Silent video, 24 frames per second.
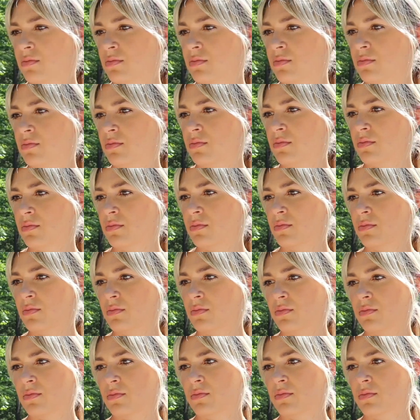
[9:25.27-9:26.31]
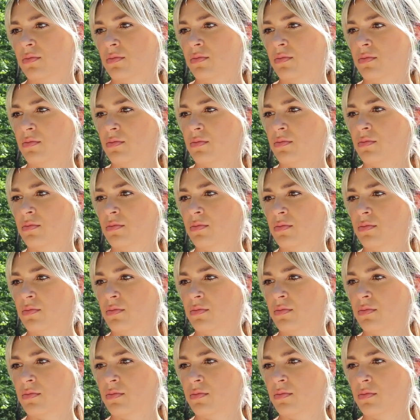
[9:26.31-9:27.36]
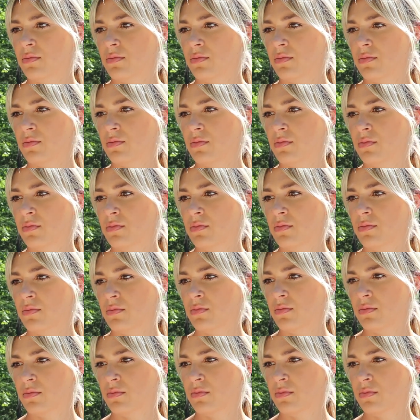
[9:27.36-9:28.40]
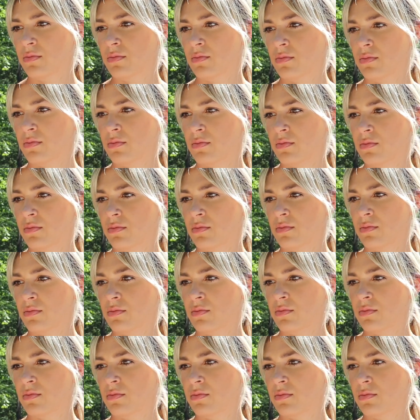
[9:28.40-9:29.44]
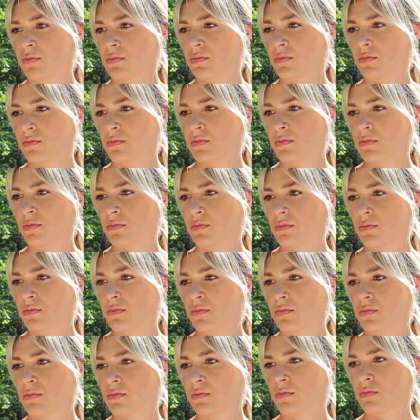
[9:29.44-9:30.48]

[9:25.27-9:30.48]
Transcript: (silent)